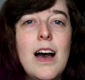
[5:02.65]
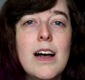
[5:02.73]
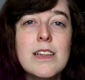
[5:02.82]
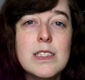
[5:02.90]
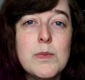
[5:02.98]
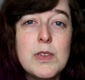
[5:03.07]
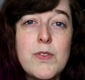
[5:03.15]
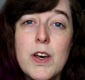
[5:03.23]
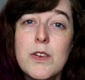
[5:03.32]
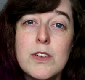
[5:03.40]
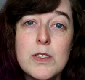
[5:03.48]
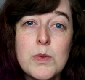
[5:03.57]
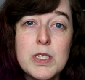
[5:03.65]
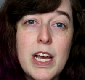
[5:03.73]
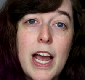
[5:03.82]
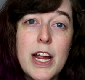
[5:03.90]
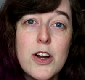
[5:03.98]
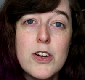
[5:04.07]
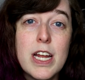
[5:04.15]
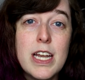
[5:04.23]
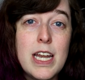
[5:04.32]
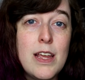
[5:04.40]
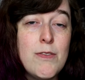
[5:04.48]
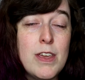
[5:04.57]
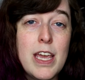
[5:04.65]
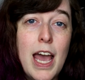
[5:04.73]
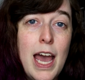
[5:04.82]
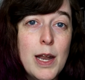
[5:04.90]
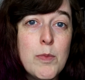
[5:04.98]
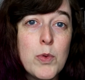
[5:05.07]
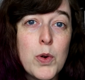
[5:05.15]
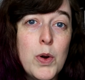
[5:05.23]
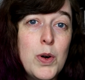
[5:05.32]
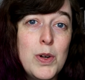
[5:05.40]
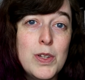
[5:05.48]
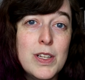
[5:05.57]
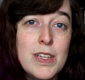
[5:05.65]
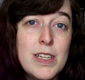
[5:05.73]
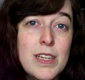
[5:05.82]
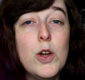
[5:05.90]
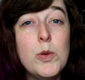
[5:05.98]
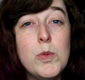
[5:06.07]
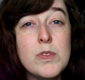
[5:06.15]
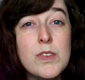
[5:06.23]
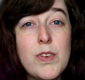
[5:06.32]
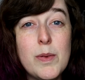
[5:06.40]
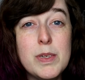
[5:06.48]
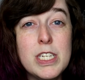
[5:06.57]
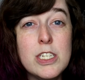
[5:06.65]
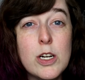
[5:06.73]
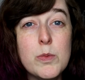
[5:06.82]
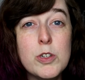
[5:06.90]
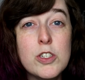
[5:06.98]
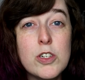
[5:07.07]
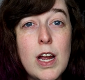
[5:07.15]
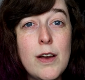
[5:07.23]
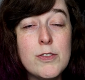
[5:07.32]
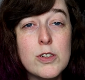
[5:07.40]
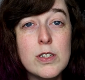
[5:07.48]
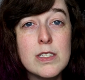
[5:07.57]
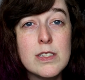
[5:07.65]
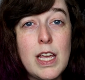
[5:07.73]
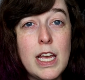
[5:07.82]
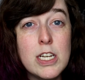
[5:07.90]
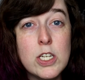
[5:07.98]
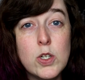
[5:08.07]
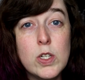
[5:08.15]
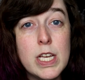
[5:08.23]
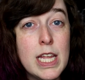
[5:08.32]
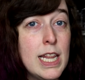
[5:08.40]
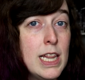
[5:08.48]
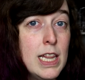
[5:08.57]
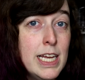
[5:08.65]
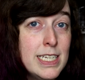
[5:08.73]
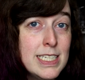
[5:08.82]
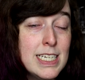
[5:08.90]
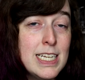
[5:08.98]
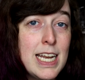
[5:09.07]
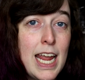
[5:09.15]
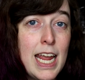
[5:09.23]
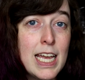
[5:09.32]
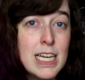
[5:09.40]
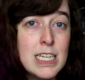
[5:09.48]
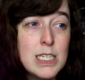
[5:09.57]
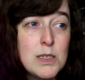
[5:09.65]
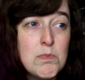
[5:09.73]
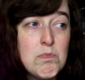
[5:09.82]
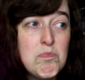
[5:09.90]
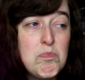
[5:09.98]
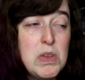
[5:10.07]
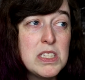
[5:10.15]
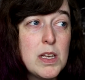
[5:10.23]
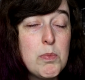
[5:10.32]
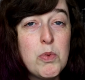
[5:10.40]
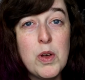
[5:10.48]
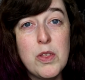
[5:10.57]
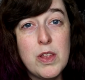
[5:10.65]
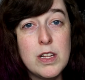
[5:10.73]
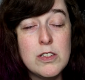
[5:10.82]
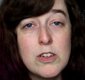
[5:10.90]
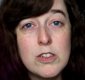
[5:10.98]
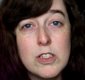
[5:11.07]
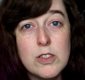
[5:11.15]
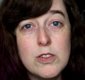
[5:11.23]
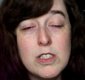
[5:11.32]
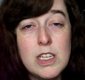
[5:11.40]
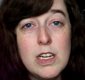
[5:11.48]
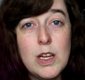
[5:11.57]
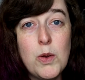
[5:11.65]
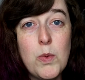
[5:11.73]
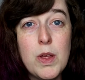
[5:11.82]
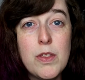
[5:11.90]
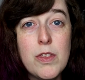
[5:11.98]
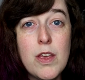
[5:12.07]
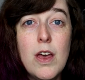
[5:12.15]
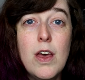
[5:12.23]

Elizabeth's father is a retired Navy admiral who moves his family to Derbyshire after a scandal in London and meets up with and starts associating with